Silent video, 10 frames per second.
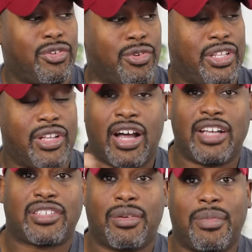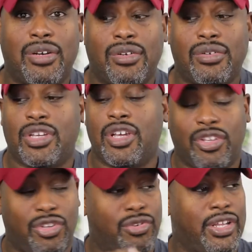You're in hustle mode,
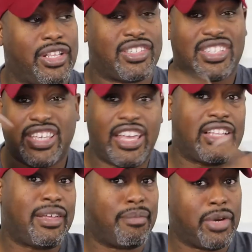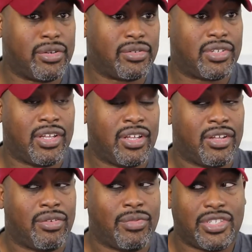you're in scaling mode,
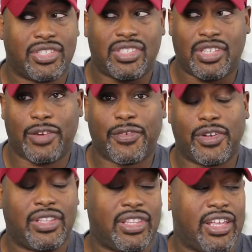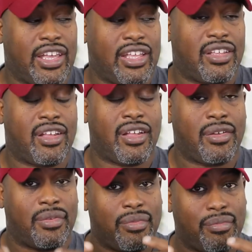which is different than
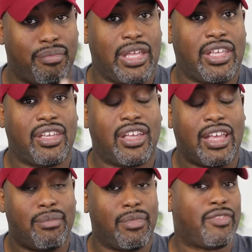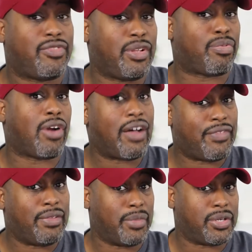making a monthly
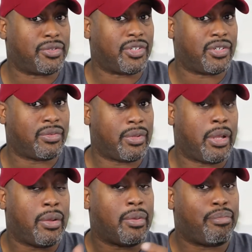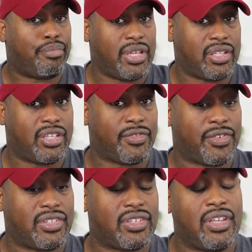profit mode. Big
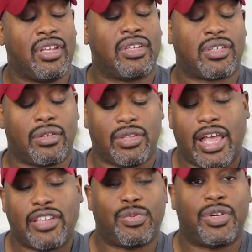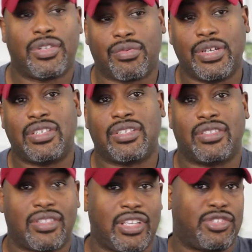difference. So that's one of the
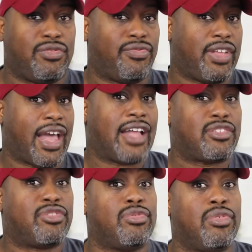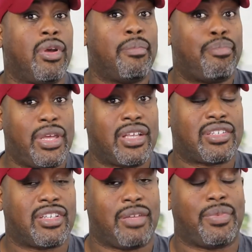reasons that you've got to
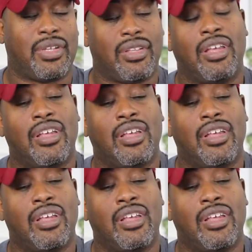pick something.